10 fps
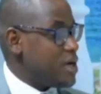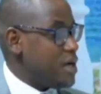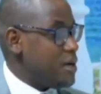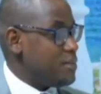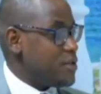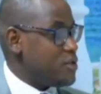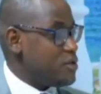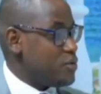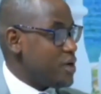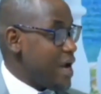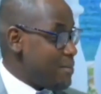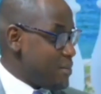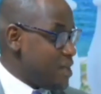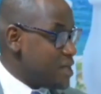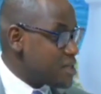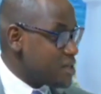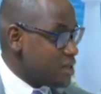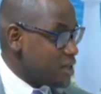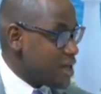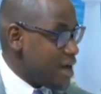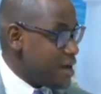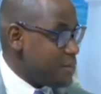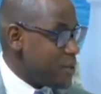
laminating the card.